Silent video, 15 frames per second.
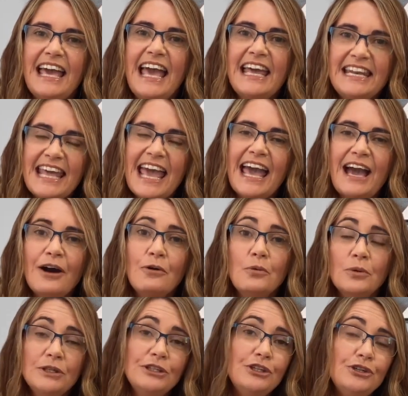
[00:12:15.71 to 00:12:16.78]
and how
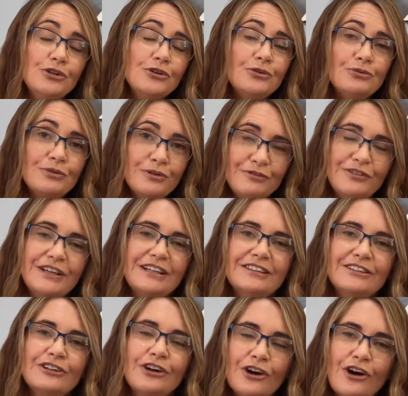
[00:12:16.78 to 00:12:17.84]
will you
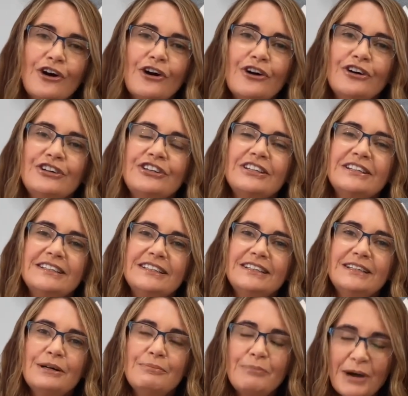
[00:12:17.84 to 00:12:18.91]
reveal God
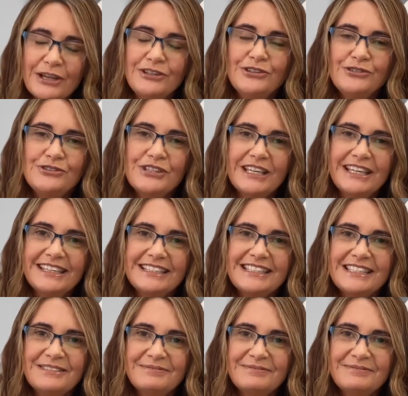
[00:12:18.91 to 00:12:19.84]
by using it?